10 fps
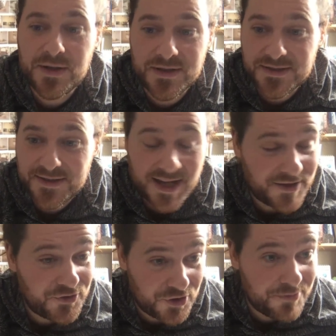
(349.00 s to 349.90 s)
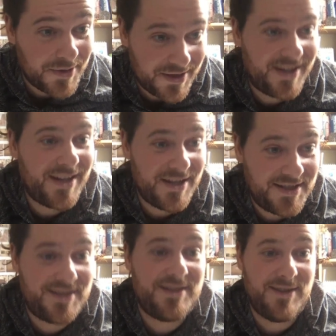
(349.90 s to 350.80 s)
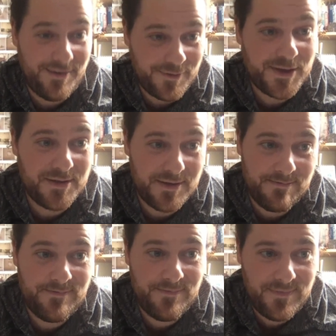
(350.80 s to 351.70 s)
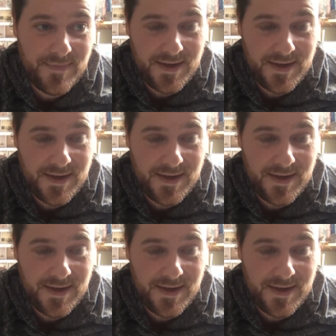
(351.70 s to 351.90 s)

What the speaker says: because that should be the case every time.